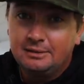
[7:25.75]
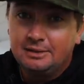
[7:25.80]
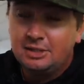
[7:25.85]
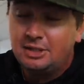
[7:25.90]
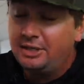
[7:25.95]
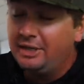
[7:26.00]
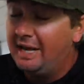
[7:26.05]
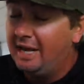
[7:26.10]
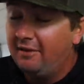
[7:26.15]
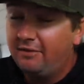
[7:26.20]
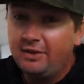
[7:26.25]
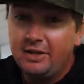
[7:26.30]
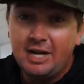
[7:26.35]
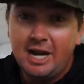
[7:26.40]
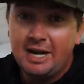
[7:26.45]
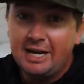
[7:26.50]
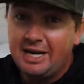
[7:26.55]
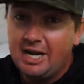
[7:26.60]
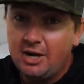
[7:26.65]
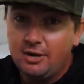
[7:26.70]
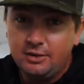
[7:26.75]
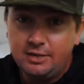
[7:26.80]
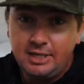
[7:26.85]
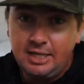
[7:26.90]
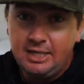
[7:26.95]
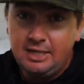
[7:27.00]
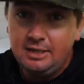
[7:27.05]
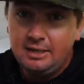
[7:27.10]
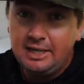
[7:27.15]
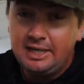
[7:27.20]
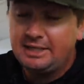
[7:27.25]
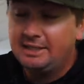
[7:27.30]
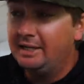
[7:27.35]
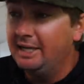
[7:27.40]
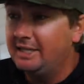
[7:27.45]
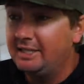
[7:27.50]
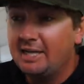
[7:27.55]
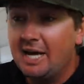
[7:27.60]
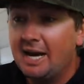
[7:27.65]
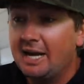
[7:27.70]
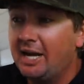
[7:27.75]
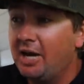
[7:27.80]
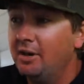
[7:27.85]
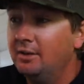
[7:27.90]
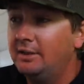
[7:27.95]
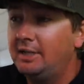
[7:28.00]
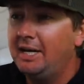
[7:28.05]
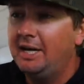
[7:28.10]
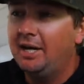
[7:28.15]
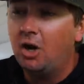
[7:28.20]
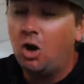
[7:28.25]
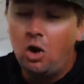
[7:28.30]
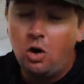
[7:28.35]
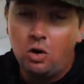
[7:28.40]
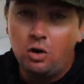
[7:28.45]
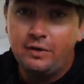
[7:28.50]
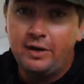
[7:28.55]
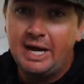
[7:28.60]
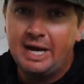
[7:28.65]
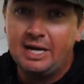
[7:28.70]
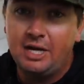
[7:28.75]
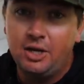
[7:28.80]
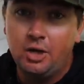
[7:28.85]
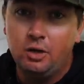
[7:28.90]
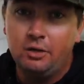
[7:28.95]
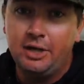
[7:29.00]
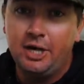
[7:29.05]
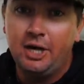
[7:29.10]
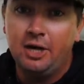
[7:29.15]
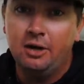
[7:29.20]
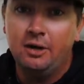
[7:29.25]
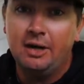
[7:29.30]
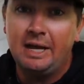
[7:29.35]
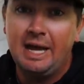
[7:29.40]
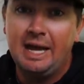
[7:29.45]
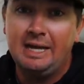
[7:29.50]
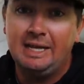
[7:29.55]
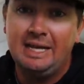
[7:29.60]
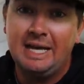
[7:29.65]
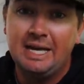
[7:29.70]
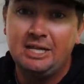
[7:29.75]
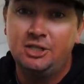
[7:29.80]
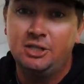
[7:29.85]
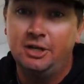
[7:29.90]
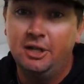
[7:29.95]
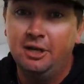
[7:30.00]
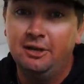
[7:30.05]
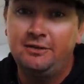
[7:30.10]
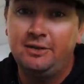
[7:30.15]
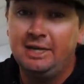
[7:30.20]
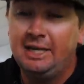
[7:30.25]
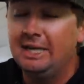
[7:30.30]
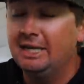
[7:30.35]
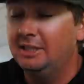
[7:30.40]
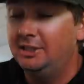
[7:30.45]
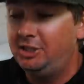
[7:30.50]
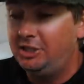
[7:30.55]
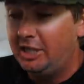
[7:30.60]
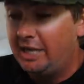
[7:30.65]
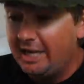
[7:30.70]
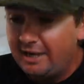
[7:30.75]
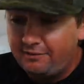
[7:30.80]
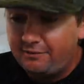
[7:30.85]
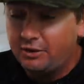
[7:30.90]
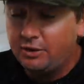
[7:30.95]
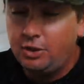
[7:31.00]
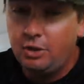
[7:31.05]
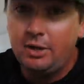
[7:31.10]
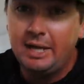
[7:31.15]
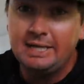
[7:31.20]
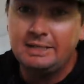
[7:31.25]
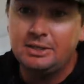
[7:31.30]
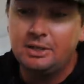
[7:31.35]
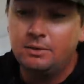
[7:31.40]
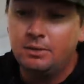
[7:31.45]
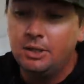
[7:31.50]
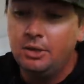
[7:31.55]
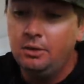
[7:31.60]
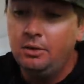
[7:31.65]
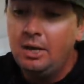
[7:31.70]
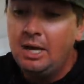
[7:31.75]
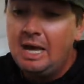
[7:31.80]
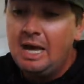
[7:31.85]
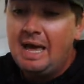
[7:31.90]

It's definitely not a guarantee. It's, it's not a guarantee at all that I can go there and catch enough to get a check for two days in a row.